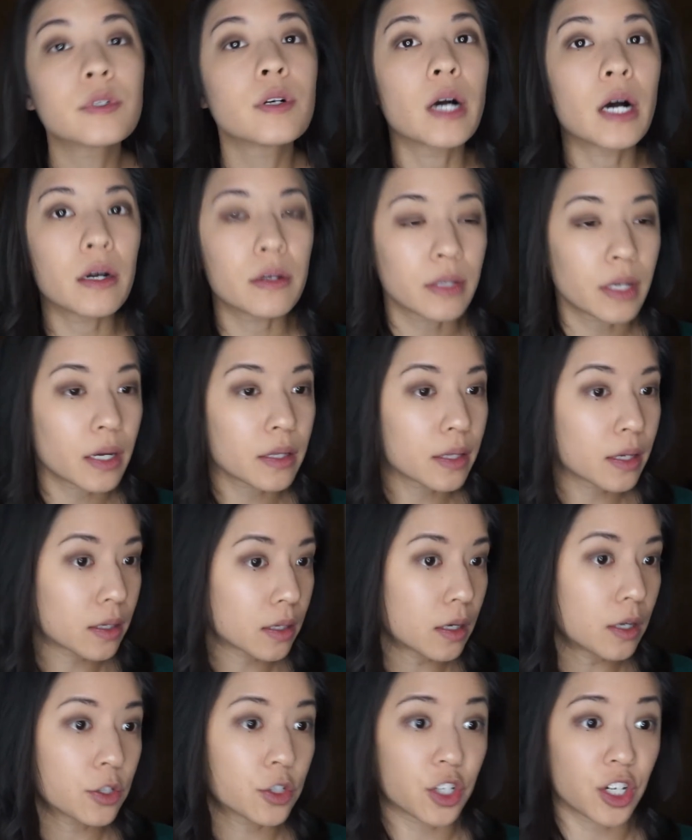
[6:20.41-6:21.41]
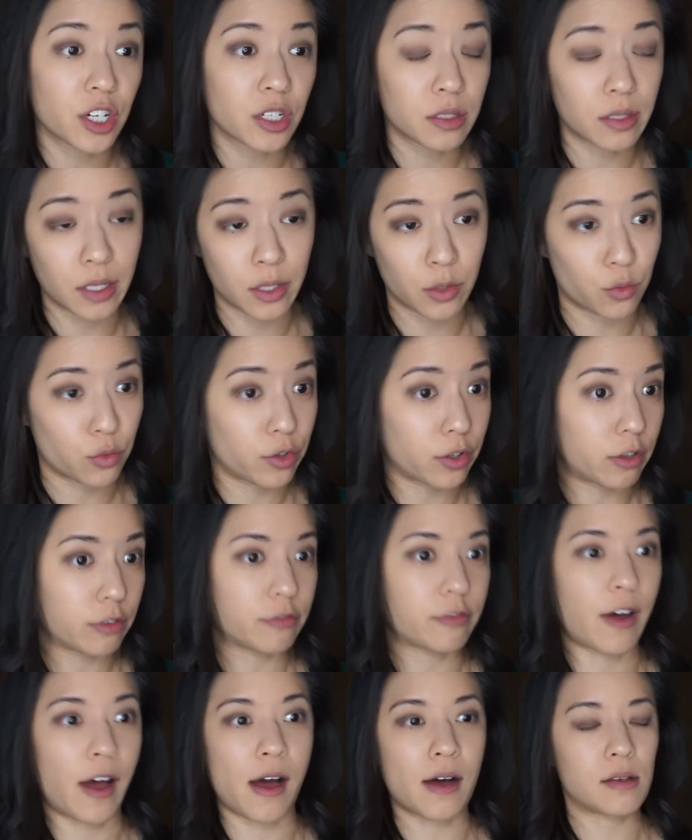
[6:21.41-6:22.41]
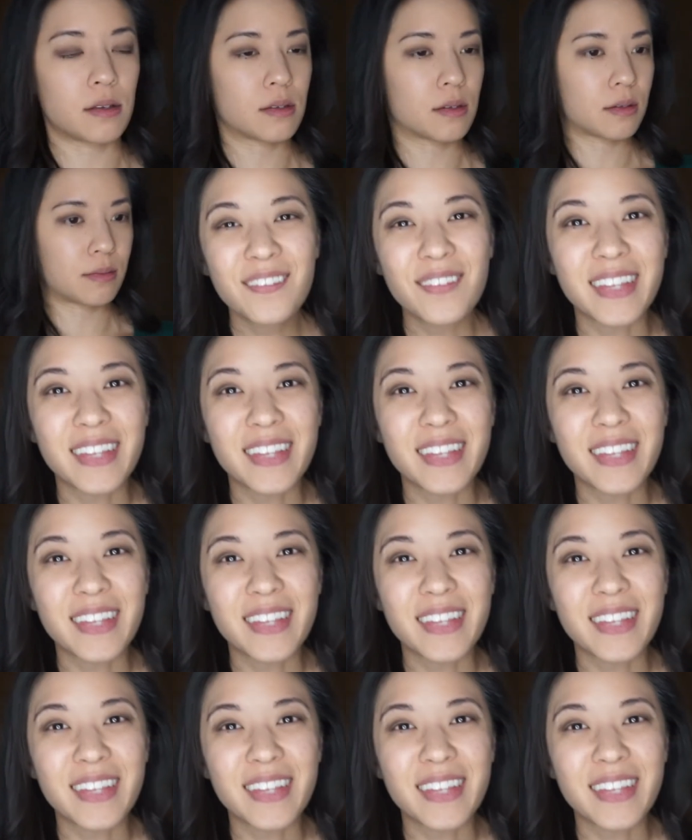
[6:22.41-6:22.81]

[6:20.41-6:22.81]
Oh yeah, that got dark like real fast.